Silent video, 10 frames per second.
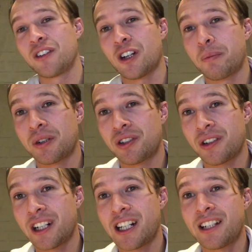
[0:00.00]
a few
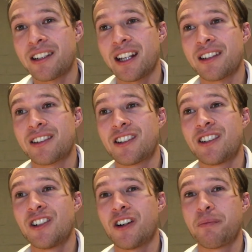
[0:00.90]
opportunities that's
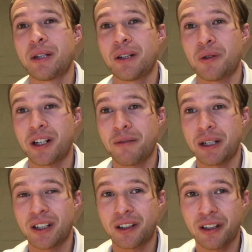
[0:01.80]
not been what I've
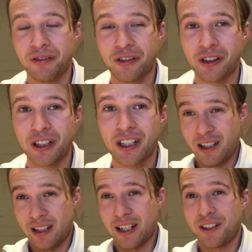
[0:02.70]
been looking for.
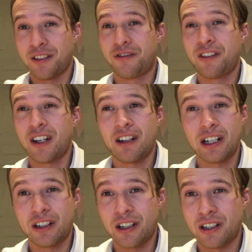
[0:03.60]
I got a
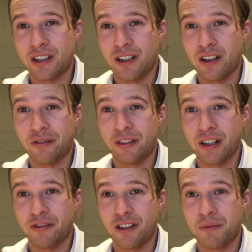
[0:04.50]
very good
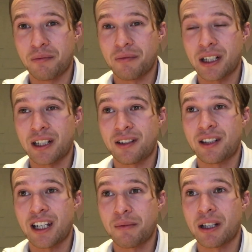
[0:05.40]
offer from a
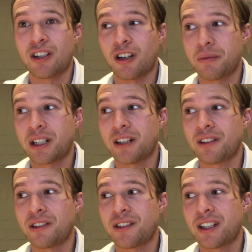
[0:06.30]
team in the top tier
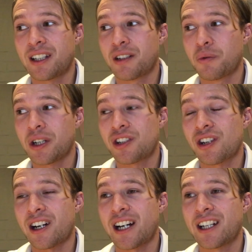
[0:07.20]
in New Zealand, which
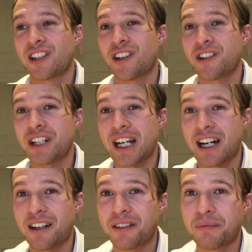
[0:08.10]
I turned
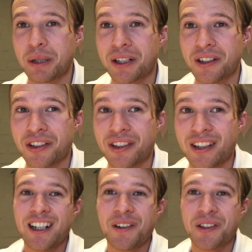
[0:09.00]
down because
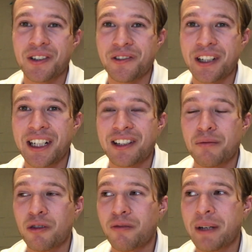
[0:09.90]
I wasn't ready to
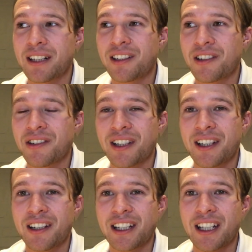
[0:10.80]
move back to New
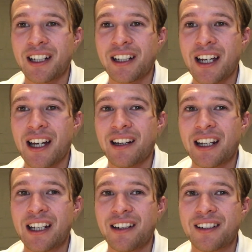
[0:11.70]
Zealand again yet.
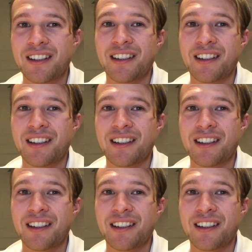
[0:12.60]
And